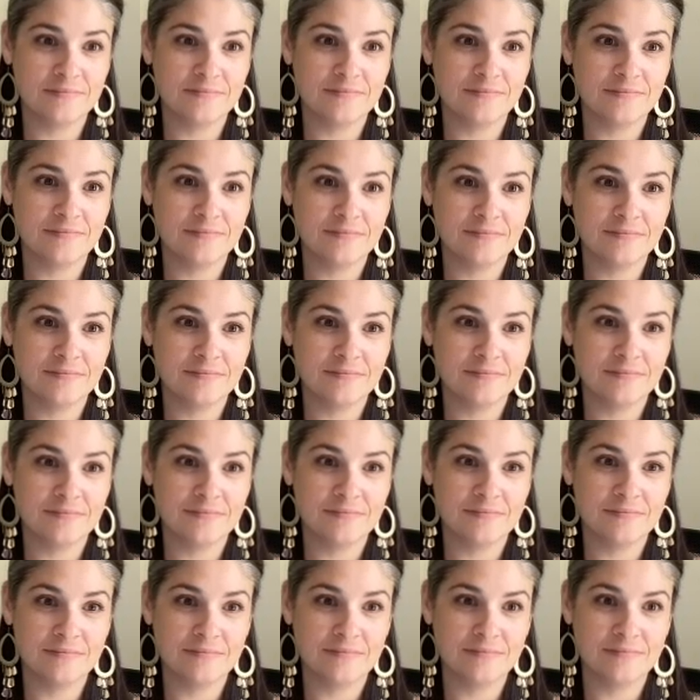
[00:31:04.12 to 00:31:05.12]

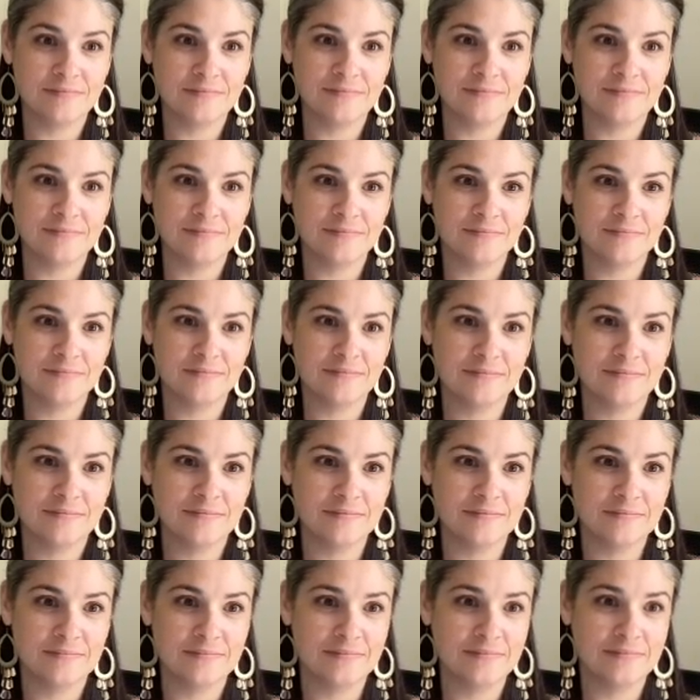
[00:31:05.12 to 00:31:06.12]

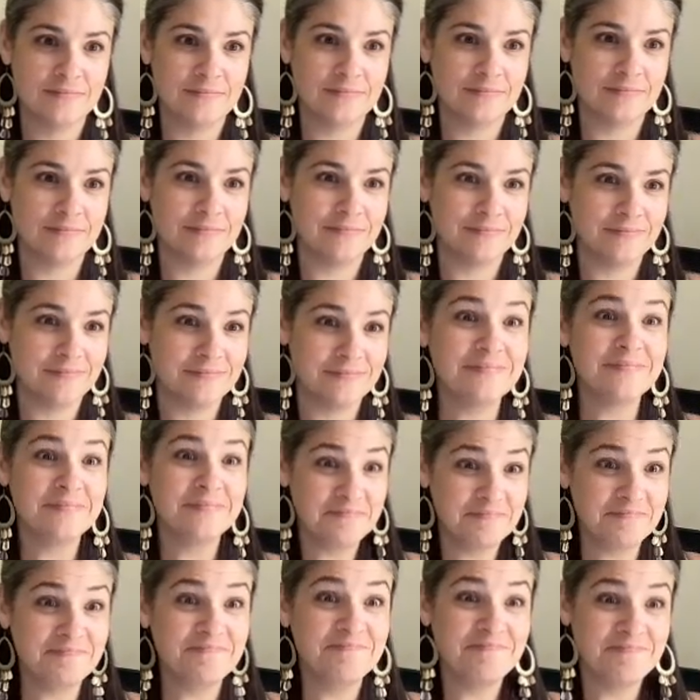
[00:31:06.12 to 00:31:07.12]

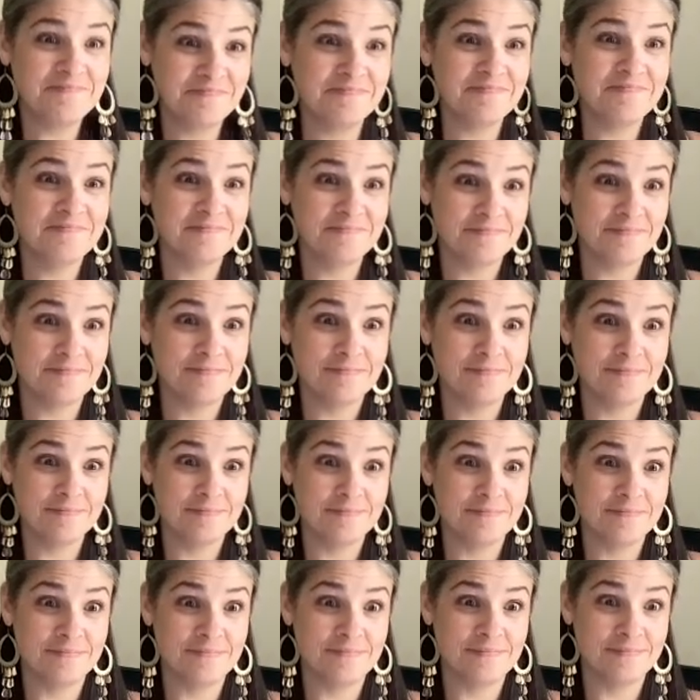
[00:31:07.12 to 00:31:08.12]

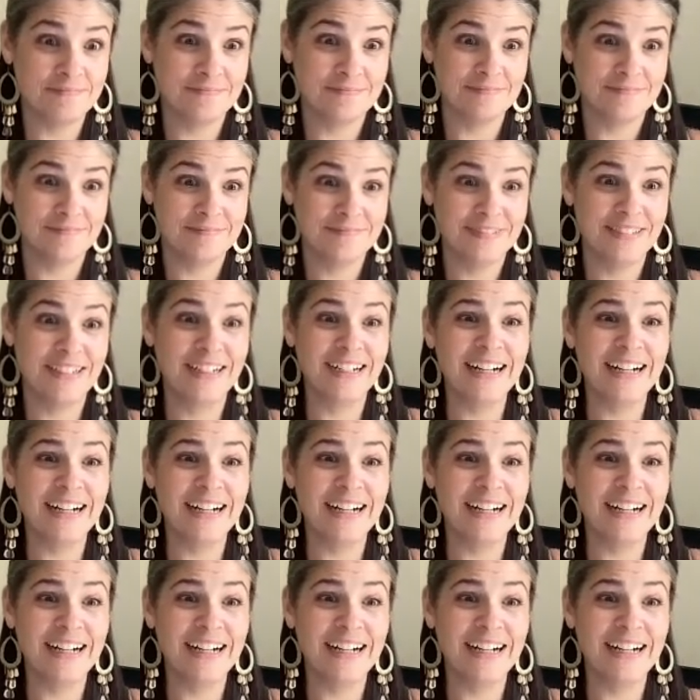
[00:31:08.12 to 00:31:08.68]
(not speaking)